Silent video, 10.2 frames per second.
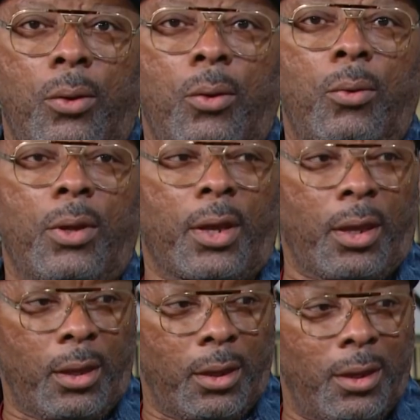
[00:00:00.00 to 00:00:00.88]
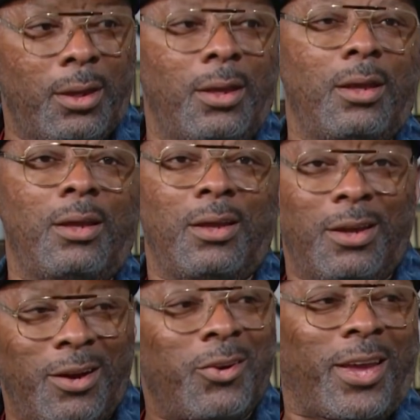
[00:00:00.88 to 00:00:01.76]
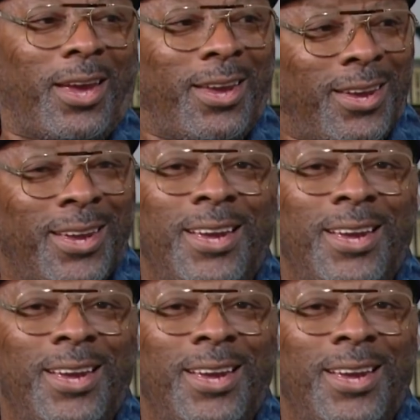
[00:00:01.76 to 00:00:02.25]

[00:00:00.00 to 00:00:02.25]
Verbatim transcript: okay, okay.